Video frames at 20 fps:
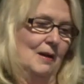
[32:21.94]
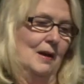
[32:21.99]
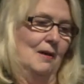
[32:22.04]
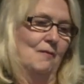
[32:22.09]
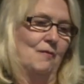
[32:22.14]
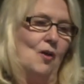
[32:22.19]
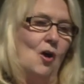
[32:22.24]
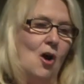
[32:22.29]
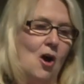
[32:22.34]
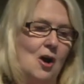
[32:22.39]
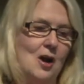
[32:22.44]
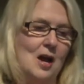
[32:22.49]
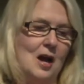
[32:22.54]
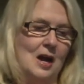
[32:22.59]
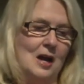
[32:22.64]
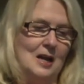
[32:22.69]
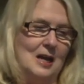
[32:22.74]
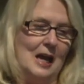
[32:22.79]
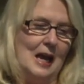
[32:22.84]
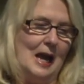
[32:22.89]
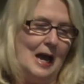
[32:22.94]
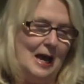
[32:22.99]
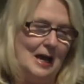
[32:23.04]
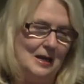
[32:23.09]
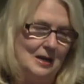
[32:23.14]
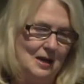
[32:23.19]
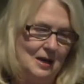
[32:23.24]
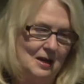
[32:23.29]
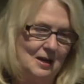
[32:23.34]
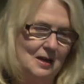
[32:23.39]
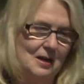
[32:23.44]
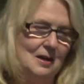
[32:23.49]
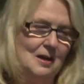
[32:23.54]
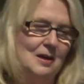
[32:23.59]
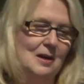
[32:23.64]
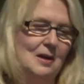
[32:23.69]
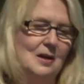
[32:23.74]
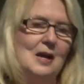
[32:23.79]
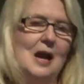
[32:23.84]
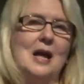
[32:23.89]
Florida, again,
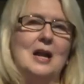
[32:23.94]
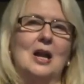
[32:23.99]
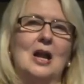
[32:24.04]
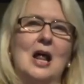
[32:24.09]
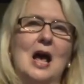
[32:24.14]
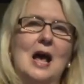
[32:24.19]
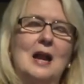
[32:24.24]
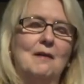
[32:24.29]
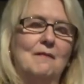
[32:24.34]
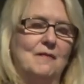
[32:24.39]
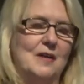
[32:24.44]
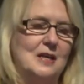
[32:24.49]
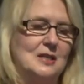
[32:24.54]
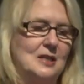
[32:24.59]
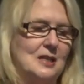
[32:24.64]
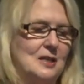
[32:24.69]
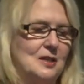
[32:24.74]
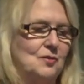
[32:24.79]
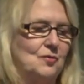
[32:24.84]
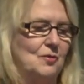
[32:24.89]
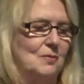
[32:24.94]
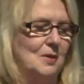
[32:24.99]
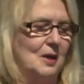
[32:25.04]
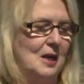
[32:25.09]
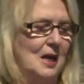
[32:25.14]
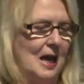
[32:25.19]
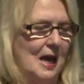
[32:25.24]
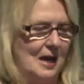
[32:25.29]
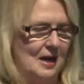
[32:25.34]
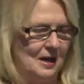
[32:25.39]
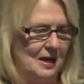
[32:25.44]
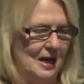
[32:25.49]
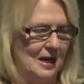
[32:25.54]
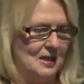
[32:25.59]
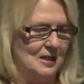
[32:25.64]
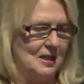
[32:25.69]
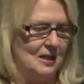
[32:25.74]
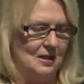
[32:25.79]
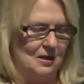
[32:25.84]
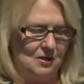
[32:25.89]
got a lot of visits from the
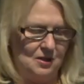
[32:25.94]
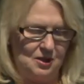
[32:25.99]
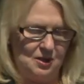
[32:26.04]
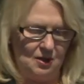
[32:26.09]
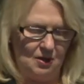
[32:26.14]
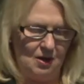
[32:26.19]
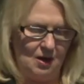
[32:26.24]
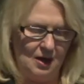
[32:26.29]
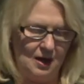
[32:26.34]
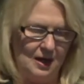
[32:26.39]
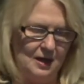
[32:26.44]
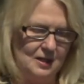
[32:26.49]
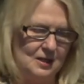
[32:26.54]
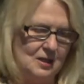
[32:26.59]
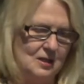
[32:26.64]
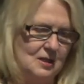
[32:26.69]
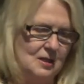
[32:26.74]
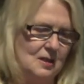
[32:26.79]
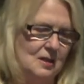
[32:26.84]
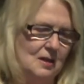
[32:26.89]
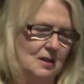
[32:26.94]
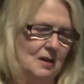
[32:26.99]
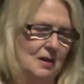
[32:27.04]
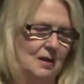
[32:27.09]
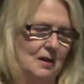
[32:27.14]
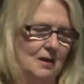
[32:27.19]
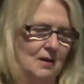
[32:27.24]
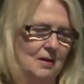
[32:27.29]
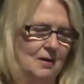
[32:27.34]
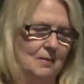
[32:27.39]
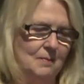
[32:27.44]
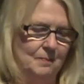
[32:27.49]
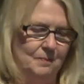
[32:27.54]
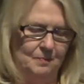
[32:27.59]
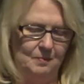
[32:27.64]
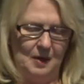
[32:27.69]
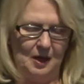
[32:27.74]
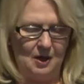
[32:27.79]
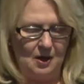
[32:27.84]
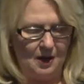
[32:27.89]
candidates and their surrogates
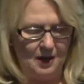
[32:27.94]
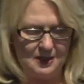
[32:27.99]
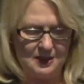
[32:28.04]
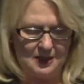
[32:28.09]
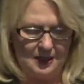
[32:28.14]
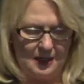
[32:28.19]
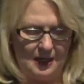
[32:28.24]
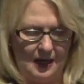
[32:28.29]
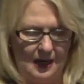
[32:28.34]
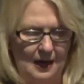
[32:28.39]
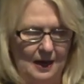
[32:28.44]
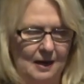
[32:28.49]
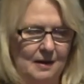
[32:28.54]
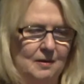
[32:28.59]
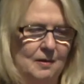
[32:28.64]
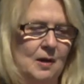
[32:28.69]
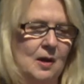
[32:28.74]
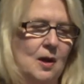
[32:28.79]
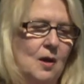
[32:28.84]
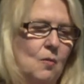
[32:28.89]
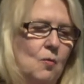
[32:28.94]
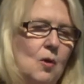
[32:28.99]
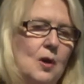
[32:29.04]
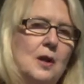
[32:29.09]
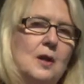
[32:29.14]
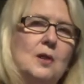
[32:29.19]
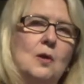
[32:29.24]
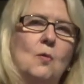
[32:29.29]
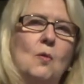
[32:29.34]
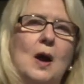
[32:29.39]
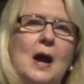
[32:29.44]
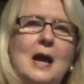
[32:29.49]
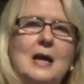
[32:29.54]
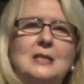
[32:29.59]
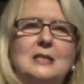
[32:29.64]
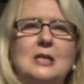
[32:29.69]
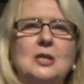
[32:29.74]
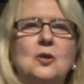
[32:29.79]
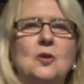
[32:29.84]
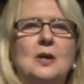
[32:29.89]
because, again, one of the
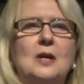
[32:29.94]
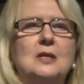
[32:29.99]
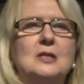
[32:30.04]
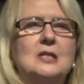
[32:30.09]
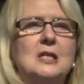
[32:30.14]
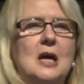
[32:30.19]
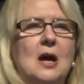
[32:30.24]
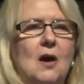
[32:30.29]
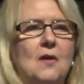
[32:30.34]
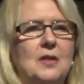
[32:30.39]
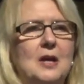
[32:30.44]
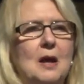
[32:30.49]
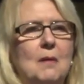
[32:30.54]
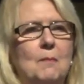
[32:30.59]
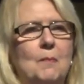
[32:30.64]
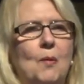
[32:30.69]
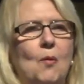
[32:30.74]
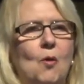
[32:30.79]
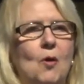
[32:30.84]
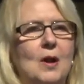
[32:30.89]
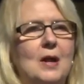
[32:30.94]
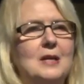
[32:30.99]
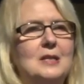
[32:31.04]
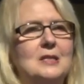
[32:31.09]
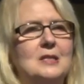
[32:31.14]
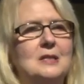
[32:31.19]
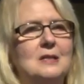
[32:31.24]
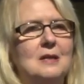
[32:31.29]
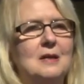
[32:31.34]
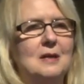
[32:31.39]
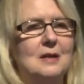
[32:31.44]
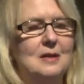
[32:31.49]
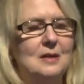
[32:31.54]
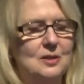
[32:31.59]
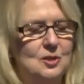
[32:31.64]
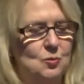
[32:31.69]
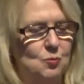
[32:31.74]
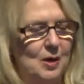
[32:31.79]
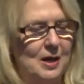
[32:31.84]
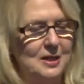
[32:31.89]
ways that you can tell the importance,
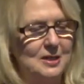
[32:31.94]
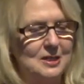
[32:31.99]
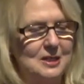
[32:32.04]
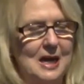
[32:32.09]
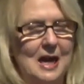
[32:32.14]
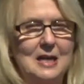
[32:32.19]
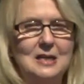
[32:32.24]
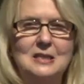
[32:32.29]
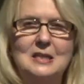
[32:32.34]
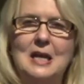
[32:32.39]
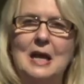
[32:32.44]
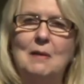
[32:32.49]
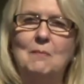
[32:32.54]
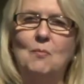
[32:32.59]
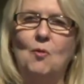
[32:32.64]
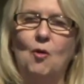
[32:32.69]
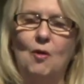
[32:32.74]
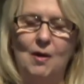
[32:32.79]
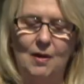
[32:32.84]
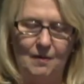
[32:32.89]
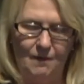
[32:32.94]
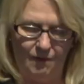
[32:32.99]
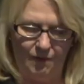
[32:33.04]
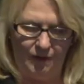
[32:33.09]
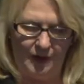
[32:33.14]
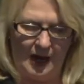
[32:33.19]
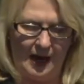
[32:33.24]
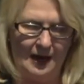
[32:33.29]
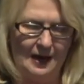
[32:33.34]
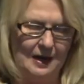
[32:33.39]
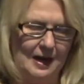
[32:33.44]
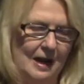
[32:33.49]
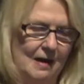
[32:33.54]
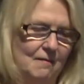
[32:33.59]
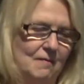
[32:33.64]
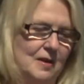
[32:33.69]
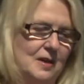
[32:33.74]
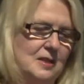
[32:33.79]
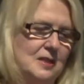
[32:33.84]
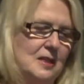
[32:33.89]
swing states get more
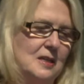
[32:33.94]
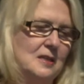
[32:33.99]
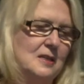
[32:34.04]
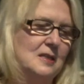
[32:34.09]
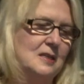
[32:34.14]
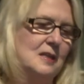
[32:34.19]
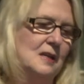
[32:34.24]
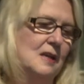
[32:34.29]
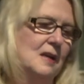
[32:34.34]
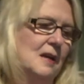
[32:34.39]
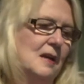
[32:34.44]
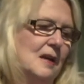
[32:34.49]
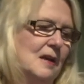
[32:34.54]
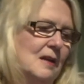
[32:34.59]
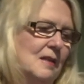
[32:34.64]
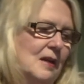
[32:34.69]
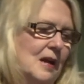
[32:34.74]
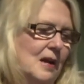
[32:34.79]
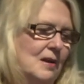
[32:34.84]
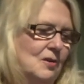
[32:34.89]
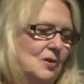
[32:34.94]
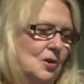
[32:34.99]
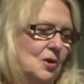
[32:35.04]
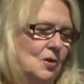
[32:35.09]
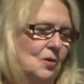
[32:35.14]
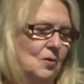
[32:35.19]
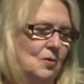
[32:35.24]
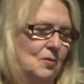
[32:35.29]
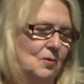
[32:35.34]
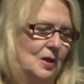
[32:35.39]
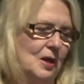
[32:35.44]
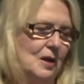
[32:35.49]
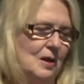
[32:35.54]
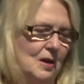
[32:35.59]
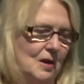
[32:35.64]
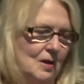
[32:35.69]
candidate visits than do the